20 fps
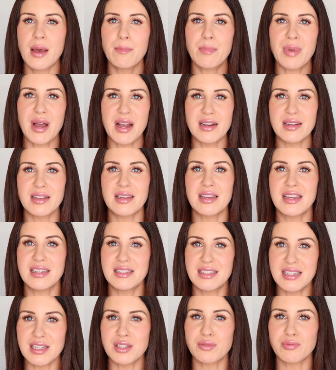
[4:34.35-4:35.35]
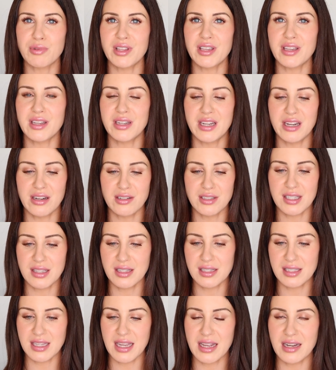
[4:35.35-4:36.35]
but it does really adhere to the
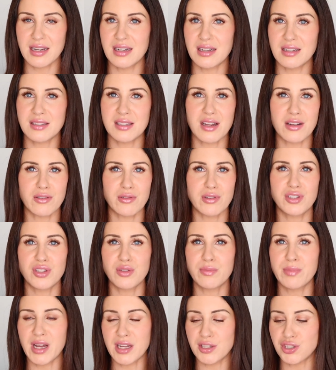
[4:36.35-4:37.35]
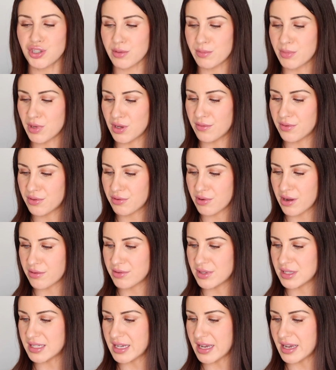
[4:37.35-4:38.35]
skin and it's not going to budge or move throughout
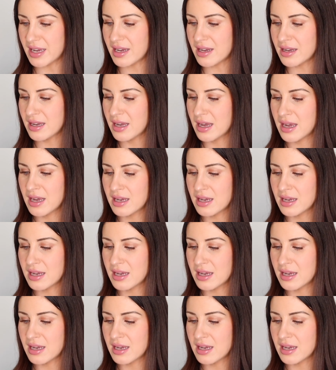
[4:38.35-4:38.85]
the day.